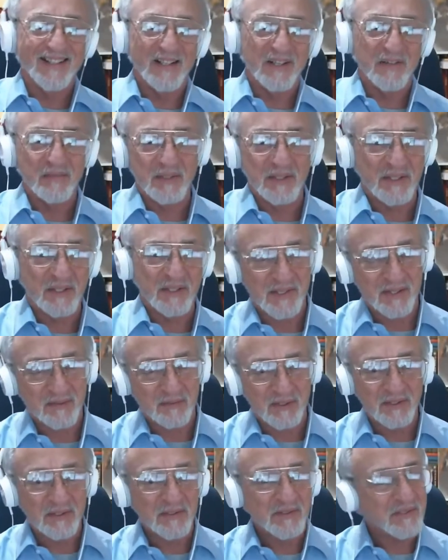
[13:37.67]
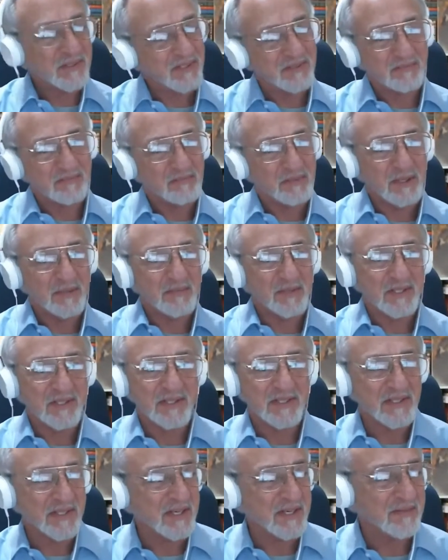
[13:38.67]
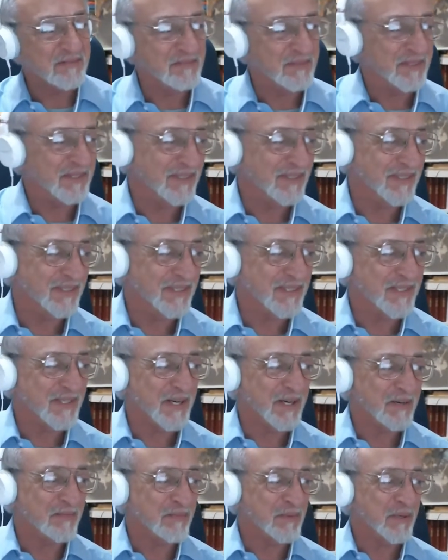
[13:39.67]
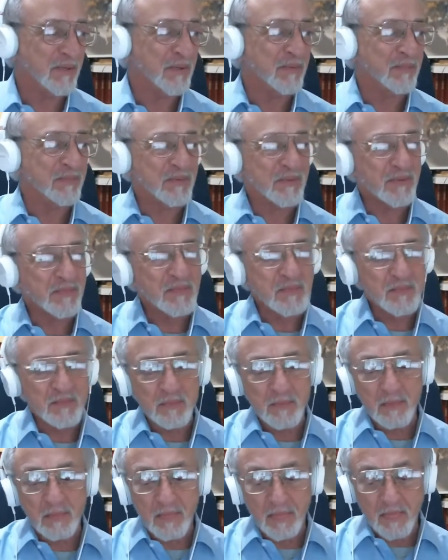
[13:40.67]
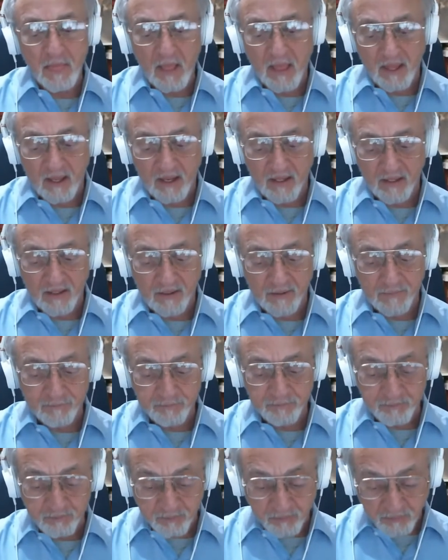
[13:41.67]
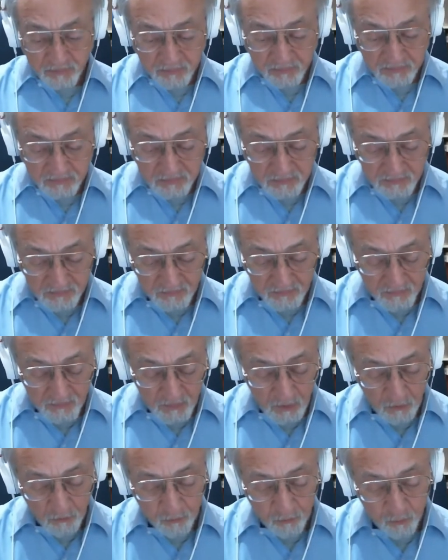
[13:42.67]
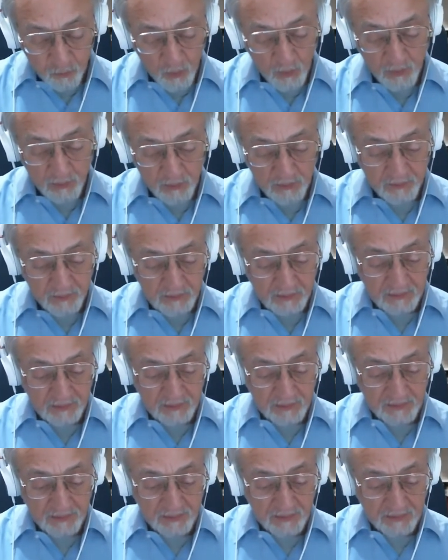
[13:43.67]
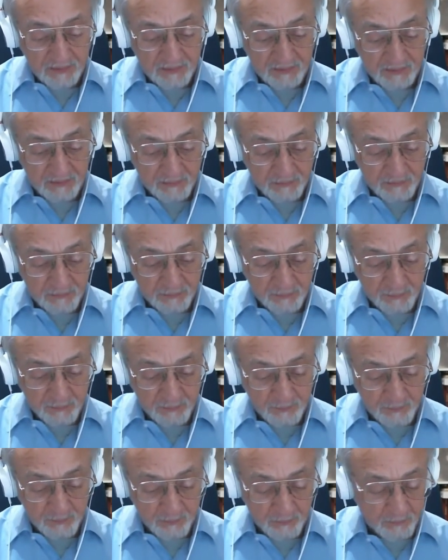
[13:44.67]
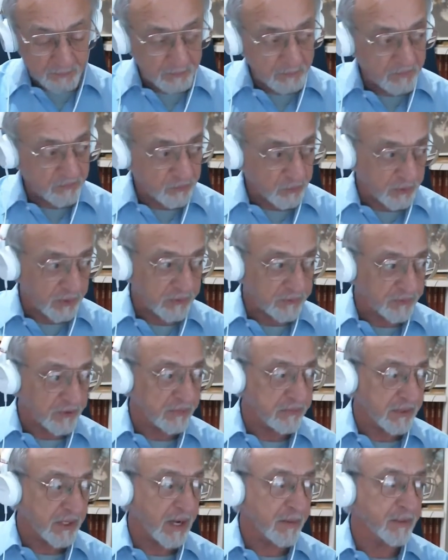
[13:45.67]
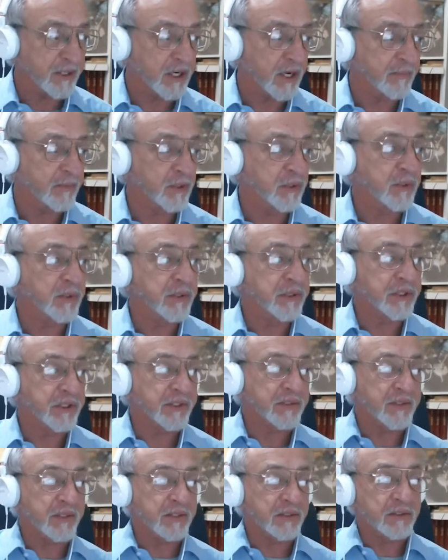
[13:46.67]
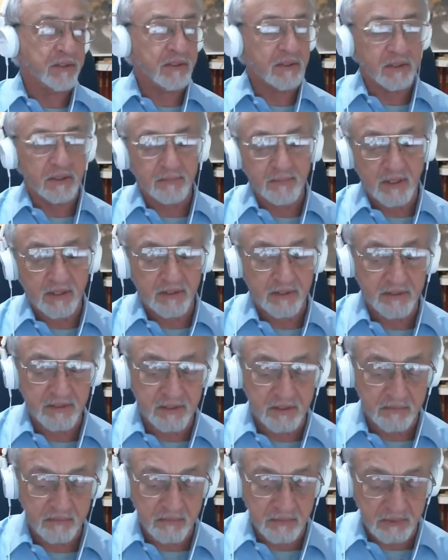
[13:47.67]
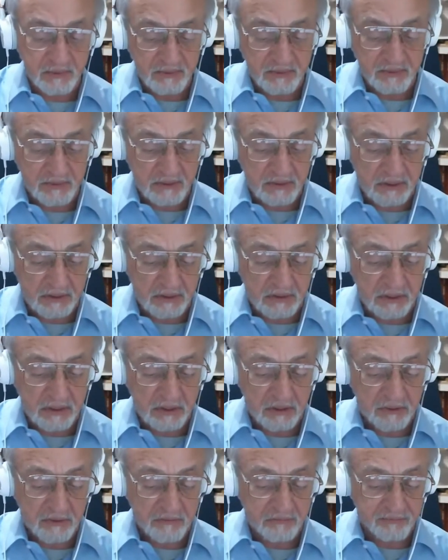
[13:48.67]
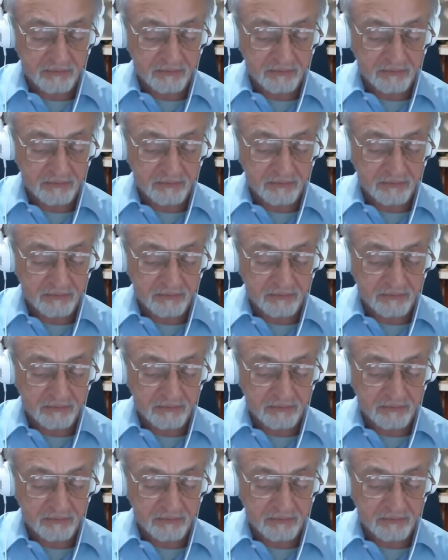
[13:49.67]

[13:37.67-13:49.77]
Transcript: because we use the, pretty much the same the same terms. Um, for uh, for from the Abhidharma Kosha, they talk about a number of